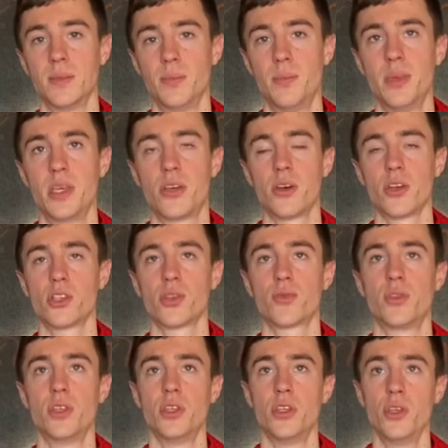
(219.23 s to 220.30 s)
because
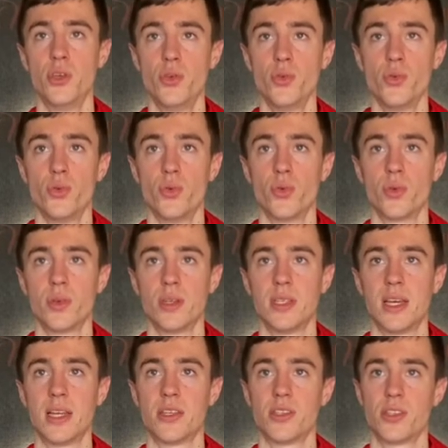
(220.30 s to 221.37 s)
of the you
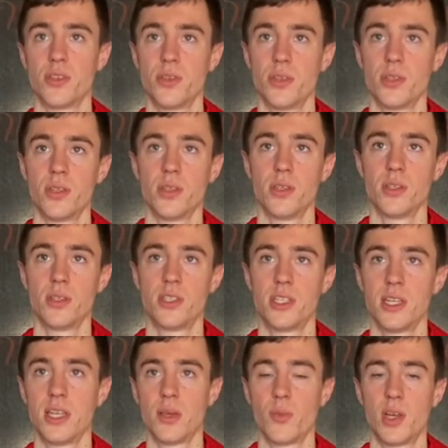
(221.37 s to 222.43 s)
that is
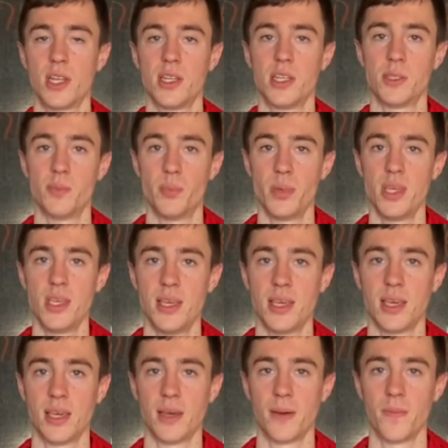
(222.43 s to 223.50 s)
sitting within this
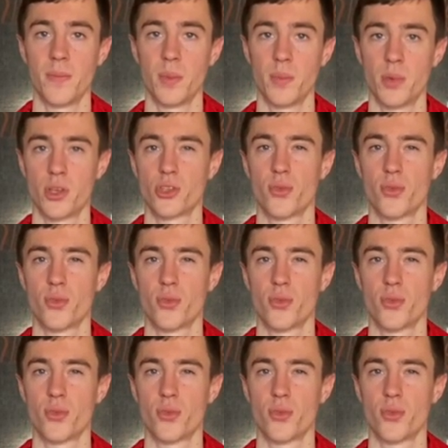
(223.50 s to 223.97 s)
being, because